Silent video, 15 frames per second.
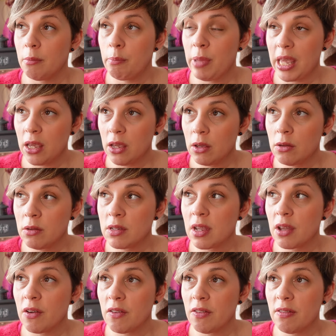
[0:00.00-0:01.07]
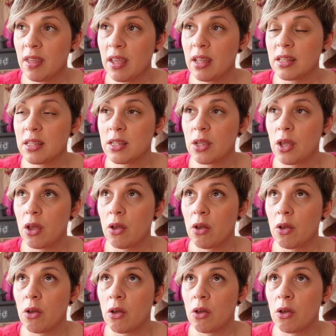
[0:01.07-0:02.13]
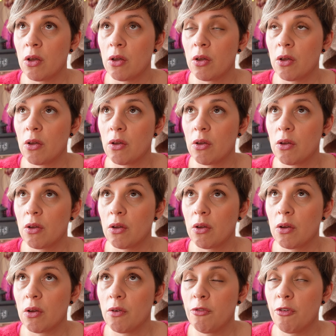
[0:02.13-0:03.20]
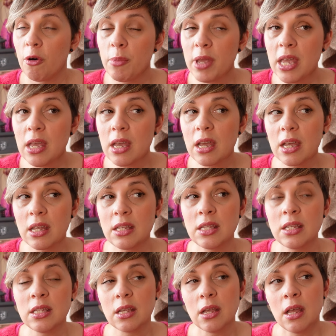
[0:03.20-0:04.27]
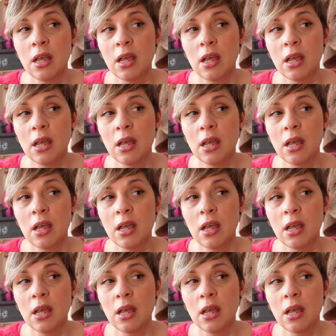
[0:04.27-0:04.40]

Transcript: because I think it's, for me, it's